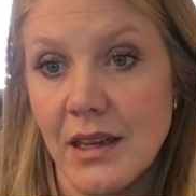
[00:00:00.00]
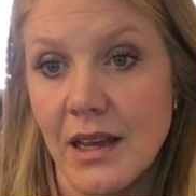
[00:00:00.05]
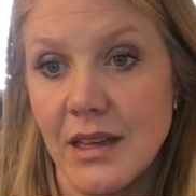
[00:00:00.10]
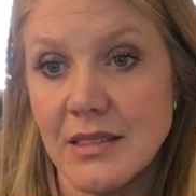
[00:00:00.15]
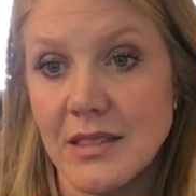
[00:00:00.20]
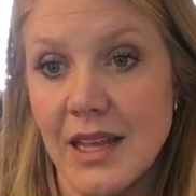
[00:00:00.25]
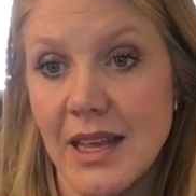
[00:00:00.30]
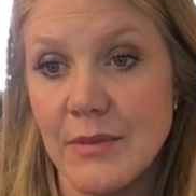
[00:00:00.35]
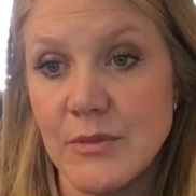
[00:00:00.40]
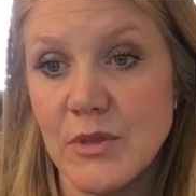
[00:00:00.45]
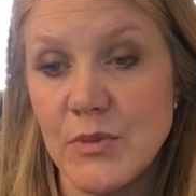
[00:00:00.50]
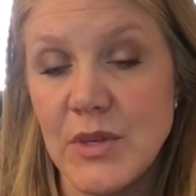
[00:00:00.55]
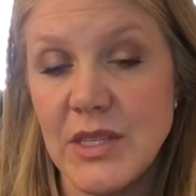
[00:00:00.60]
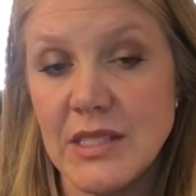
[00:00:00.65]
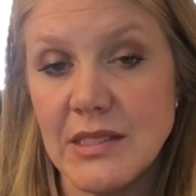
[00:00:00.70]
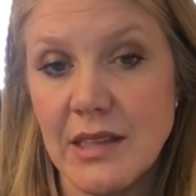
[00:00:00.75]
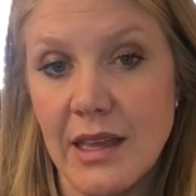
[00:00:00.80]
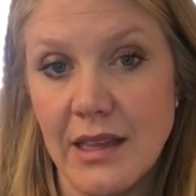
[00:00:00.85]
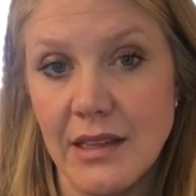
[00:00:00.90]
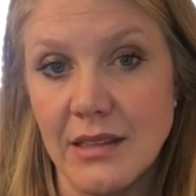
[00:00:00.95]
a time to be
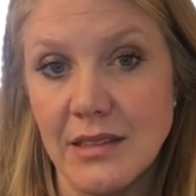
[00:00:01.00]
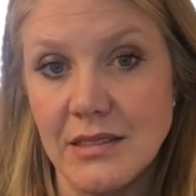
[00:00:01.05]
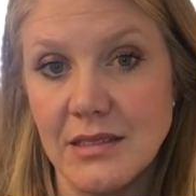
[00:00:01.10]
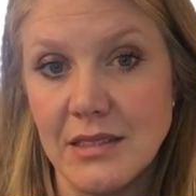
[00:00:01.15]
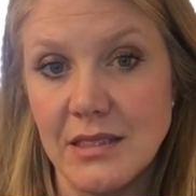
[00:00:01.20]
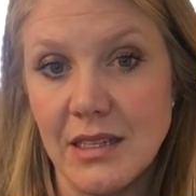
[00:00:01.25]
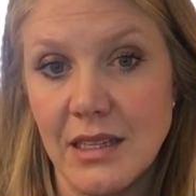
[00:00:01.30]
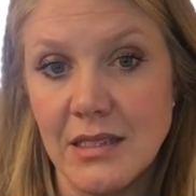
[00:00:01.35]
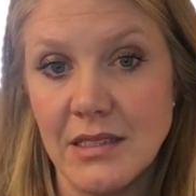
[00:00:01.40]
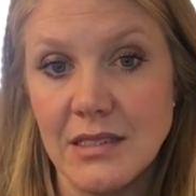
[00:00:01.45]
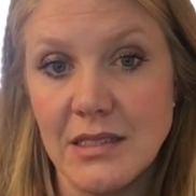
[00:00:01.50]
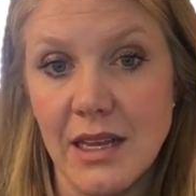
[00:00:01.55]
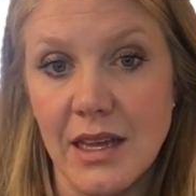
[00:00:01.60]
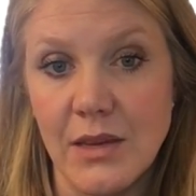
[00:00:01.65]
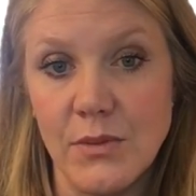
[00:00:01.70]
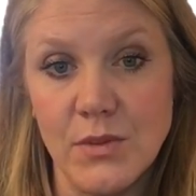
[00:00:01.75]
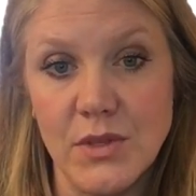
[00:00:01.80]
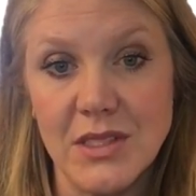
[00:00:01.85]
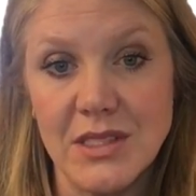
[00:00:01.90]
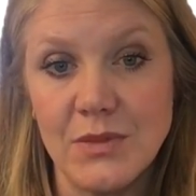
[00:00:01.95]
silent and a
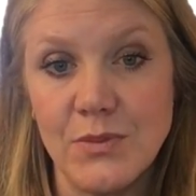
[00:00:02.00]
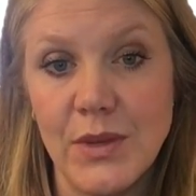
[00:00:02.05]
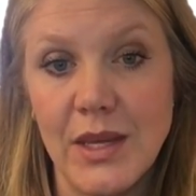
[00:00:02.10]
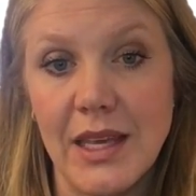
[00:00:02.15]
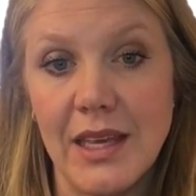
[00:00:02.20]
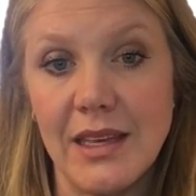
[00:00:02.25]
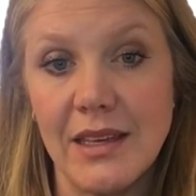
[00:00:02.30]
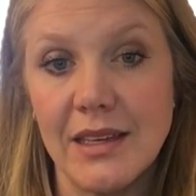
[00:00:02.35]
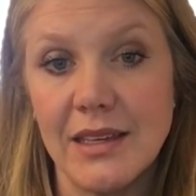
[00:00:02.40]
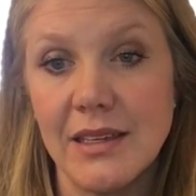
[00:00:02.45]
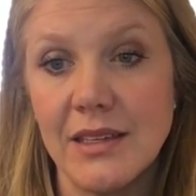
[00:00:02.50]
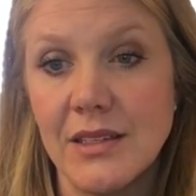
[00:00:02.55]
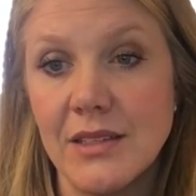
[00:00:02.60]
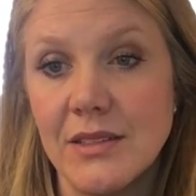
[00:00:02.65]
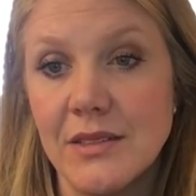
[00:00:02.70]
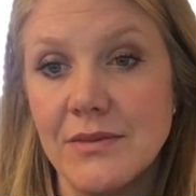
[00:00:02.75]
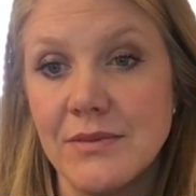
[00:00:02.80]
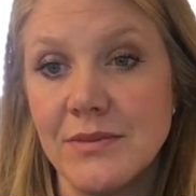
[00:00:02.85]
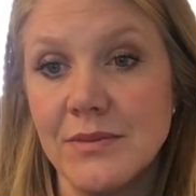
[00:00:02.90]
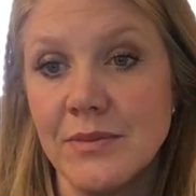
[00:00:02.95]
time to speak,
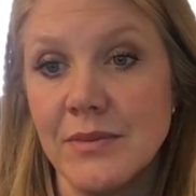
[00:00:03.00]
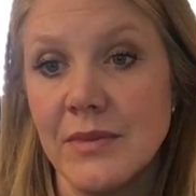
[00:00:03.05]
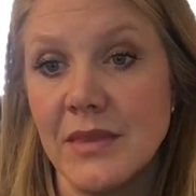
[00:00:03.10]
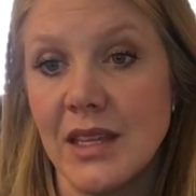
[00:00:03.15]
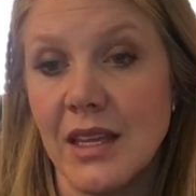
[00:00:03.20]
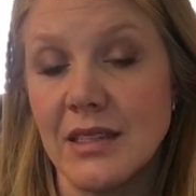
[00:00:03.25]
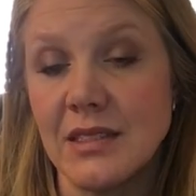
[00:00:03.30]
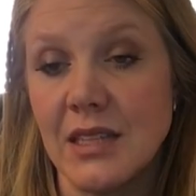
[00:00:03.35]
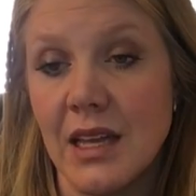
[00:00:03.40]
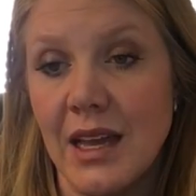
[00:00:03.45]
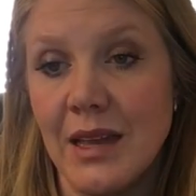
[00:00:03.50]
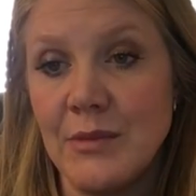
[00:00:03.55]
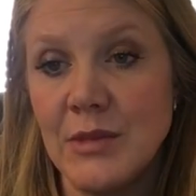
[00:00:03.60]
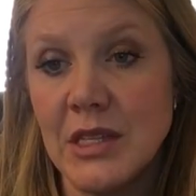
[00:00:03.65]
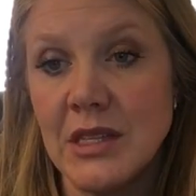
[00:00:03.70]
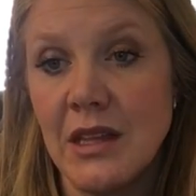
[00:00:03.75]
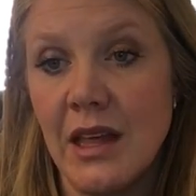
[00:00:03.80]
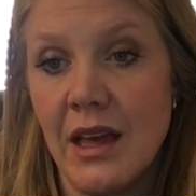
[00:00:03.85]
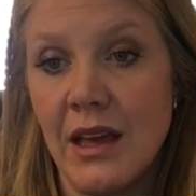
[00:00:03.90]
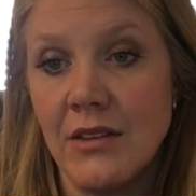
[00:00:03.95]
a time to
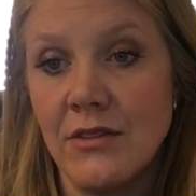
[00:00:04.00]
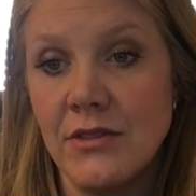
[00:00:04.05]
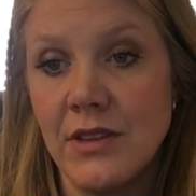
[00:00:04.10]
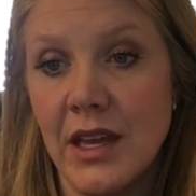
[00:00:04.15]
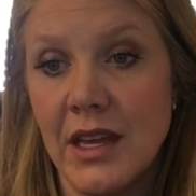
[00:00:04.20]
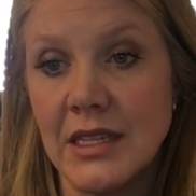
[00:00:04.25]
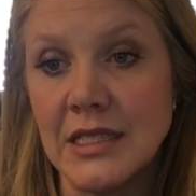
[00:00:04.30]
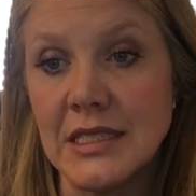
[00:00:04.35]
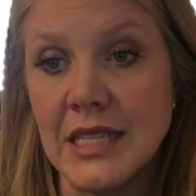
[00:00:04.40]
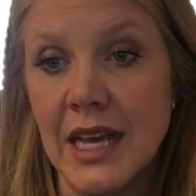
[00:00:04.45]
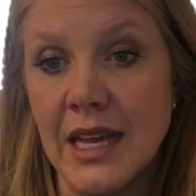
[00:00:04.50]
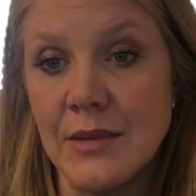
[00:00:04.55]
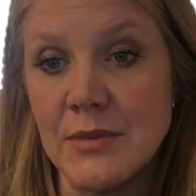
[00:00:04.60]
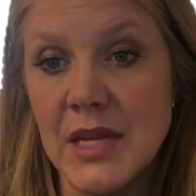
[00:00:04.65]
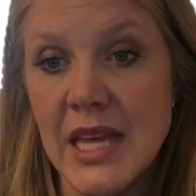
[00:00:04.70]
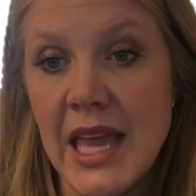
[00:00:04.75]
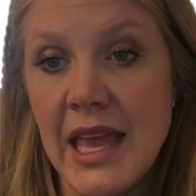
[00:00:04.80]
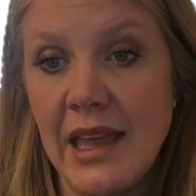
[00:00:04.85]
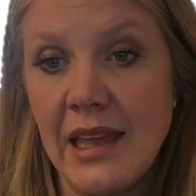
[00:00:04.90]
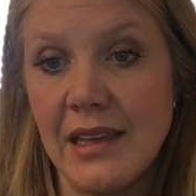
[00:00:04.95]
love and a time
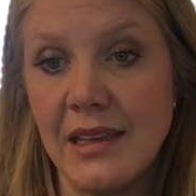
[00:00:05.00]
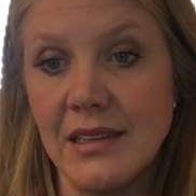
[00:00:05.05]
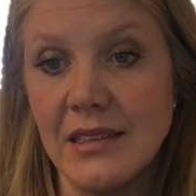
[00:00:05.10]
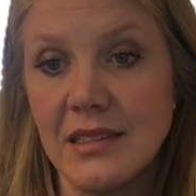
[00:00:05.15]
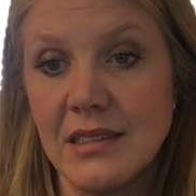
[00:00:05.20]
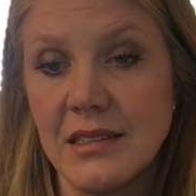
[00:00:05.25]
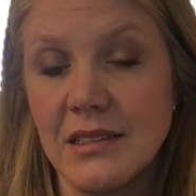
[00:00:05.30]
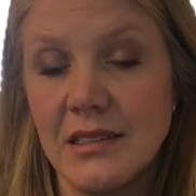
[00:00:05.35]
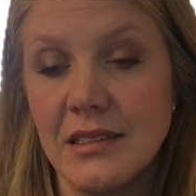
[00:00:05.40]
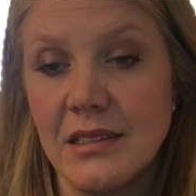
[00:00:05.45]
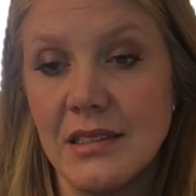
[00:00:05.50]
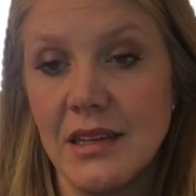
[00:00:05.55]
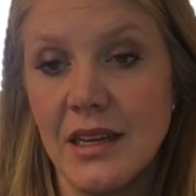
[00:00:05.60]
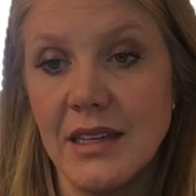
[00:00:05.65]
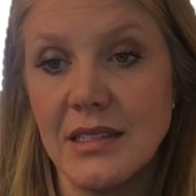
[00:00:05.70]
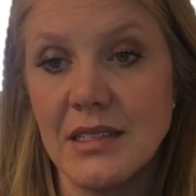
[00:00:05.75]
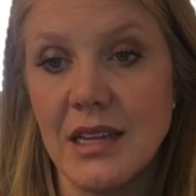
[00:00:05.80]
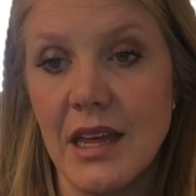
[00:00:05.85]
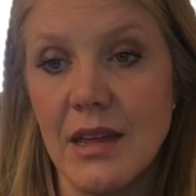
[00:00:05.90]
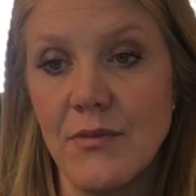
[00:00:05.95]
to hate,
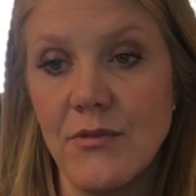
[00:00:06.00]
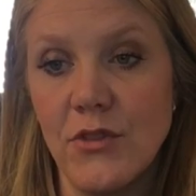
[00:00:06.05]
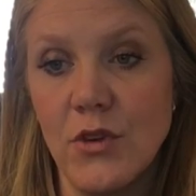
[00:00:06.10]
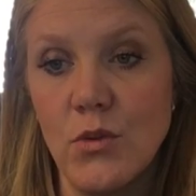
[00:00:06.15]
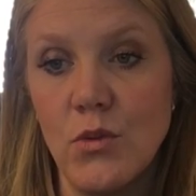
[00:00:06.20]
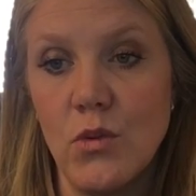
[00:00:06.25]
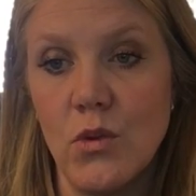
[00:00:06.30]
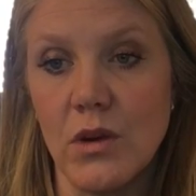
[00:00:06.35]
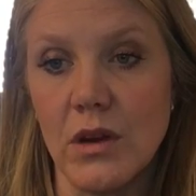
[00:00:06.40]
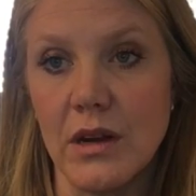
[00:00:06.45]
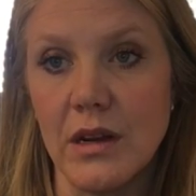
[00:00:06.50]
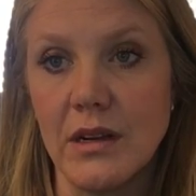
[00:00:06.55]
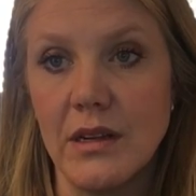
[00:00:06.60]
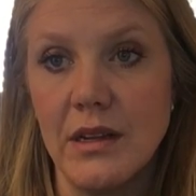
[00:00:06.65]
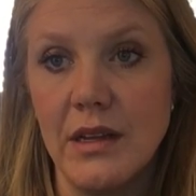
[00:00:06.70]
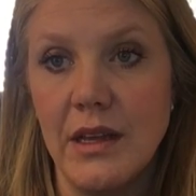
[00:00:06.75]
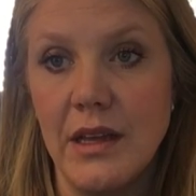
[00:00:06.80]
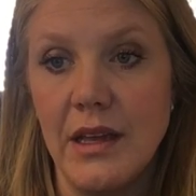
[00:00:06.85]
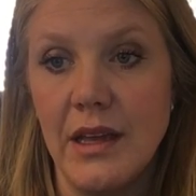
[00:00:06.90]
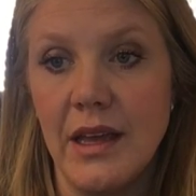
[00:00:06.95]
a time for war
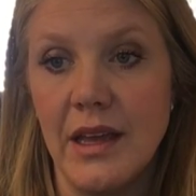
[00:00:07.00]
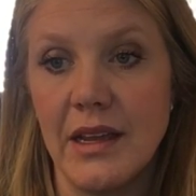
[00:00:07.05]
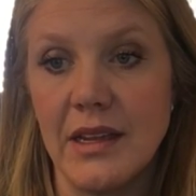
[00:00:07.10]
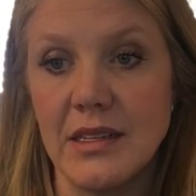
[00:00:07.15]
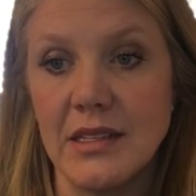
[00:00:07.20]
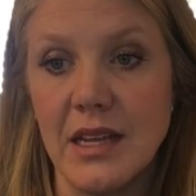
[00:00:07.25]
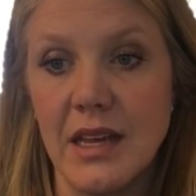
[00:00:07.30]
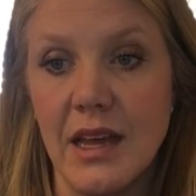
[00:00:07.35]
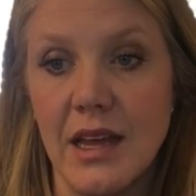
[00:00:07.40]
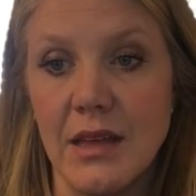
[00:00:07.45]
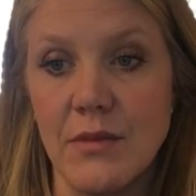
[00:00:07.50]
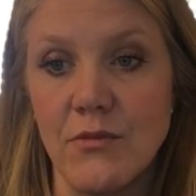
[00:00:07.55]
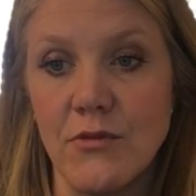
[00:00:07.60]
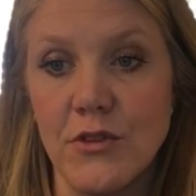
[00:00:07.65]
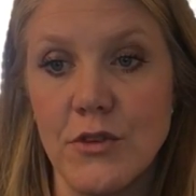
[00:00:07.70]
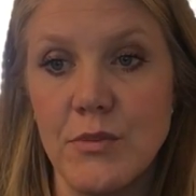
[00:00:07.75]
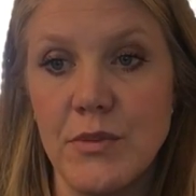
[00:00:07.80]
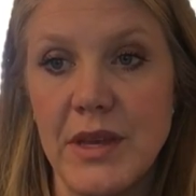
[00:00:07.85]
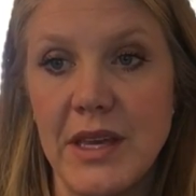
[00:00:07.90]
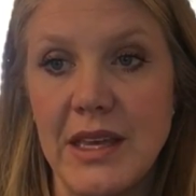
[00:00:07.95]
and a time
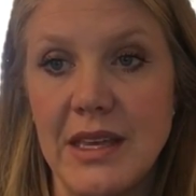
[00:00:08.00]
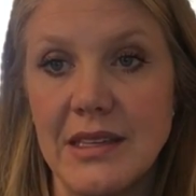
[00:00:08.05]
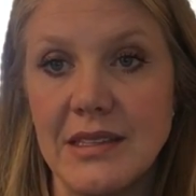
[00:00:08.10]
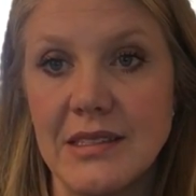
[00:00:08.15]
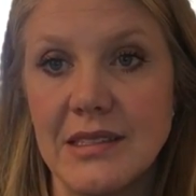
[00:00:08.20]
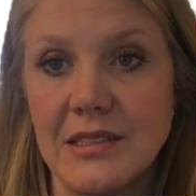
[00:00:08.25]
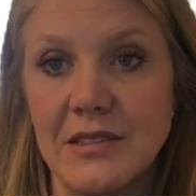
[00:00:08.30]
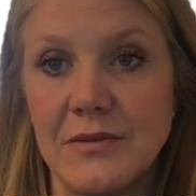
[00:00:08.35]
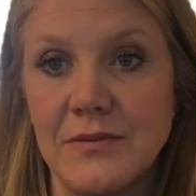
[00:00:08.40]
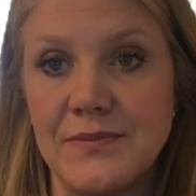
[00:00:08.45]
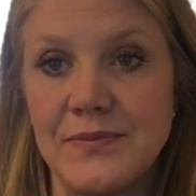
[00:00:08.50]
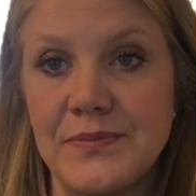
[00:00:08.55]
for peace.